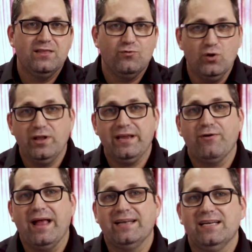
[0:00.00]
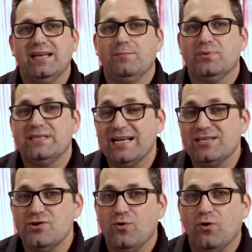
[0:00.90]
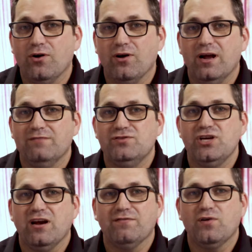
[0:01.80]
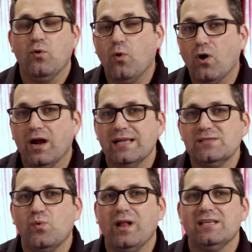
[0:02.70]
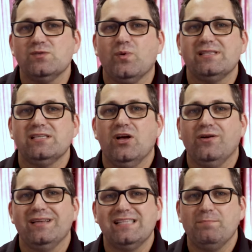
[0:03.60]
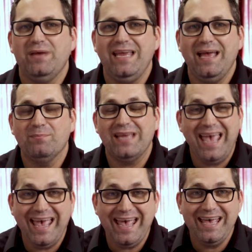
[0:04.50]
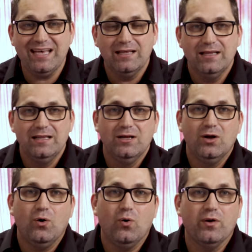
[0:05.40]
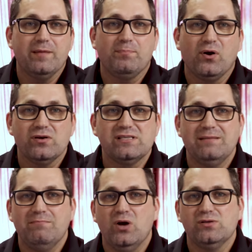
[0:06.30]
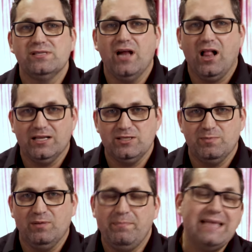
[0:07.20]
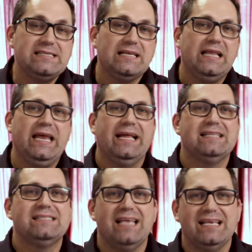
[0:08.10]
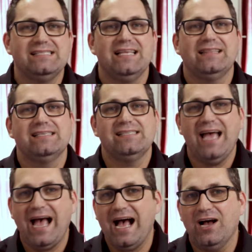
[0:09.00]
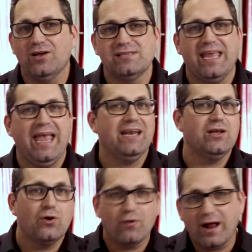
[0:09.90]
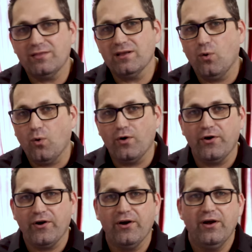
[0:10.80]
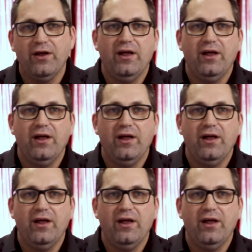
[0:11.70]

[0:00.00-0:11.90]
The ruling granted a protection order of Sheriff Gore, as well as what's known as the P M K, or the person most knowledgeable. Basically, it says that the Zahaus can't go around the corner